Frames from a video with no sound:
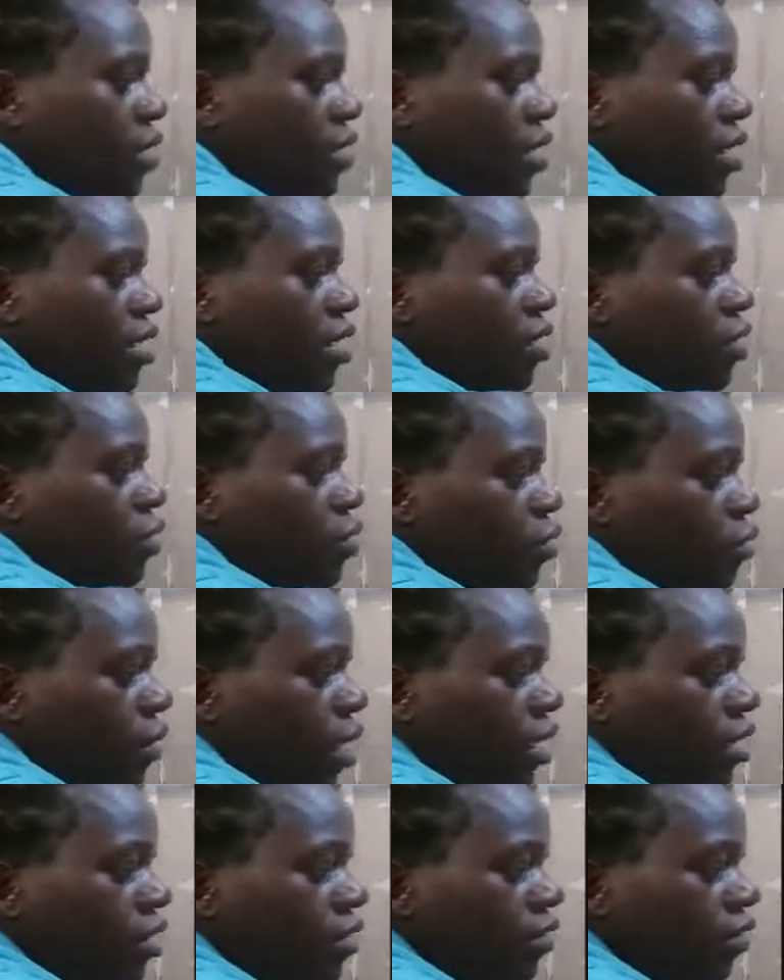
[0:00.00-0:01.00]
containing too
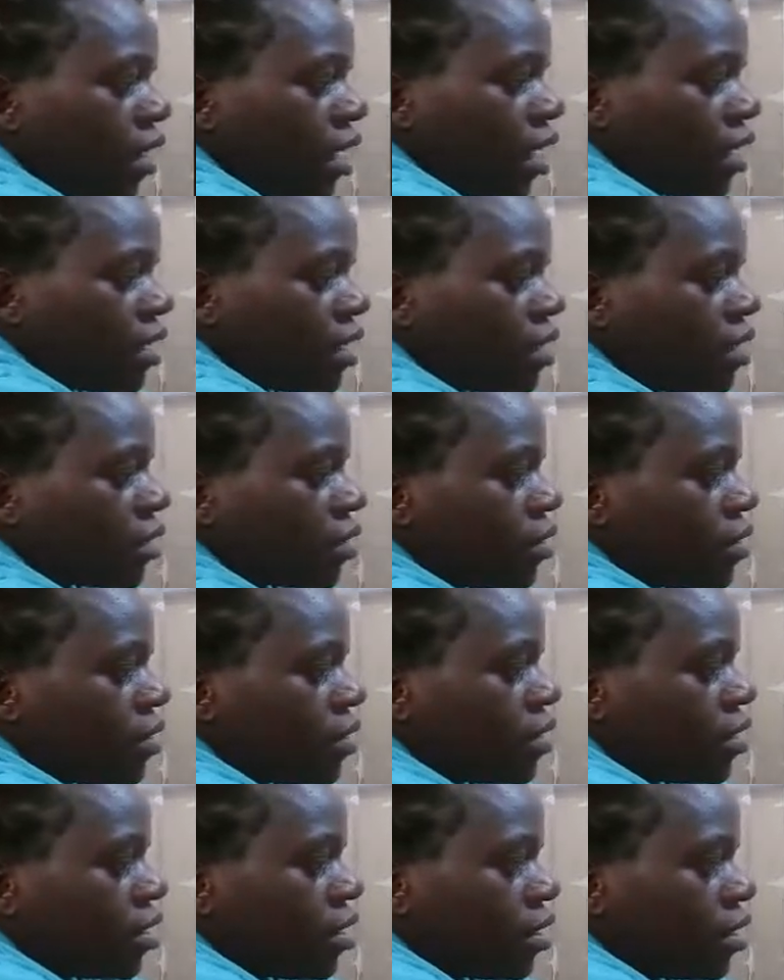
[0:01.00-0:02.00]
much fat
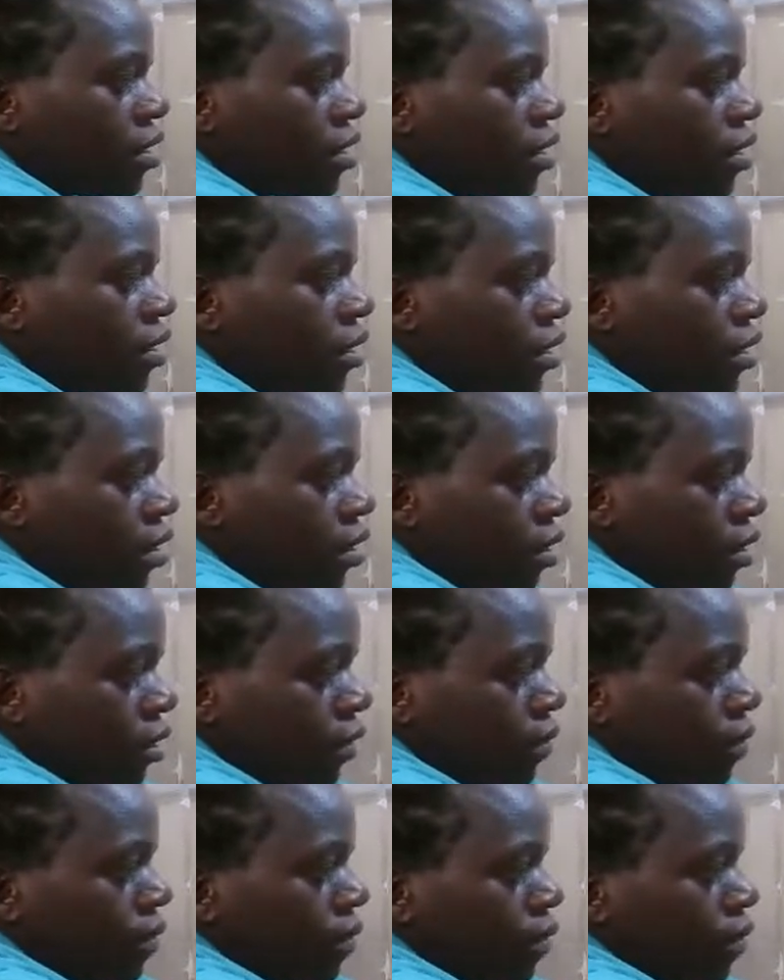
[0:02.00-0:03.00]
because
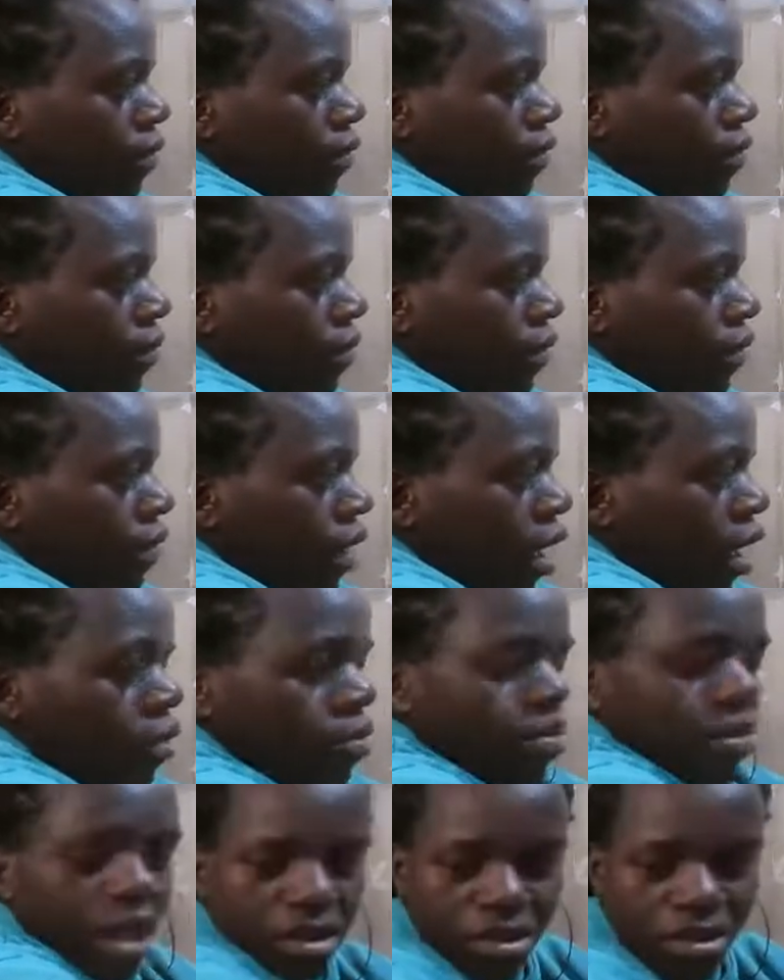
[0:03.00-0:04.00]
I hope there's